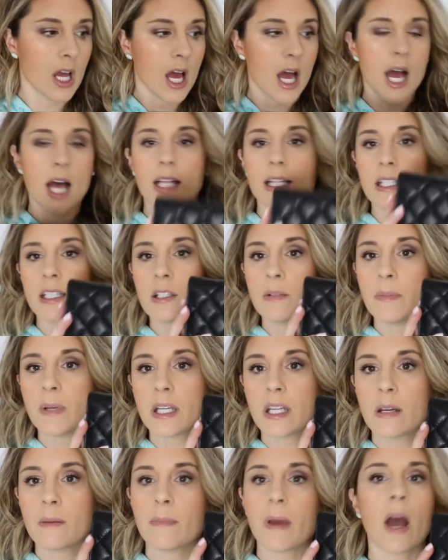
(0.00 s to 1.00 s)
a little
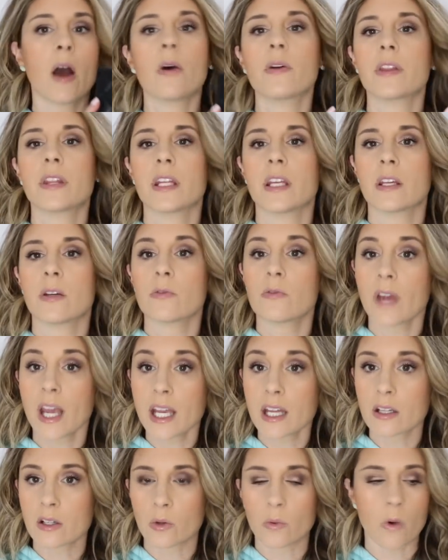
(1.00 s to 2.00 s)
bit about the
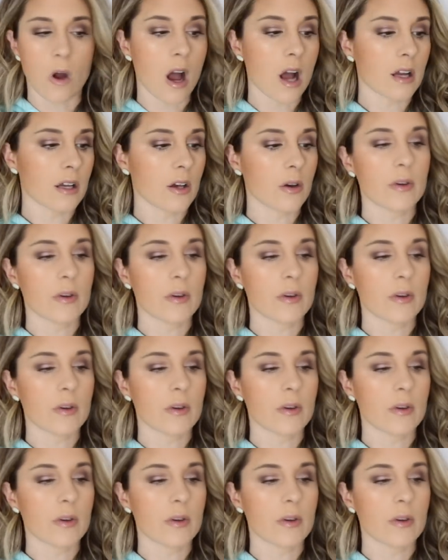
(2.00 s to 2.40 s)
regular WOC.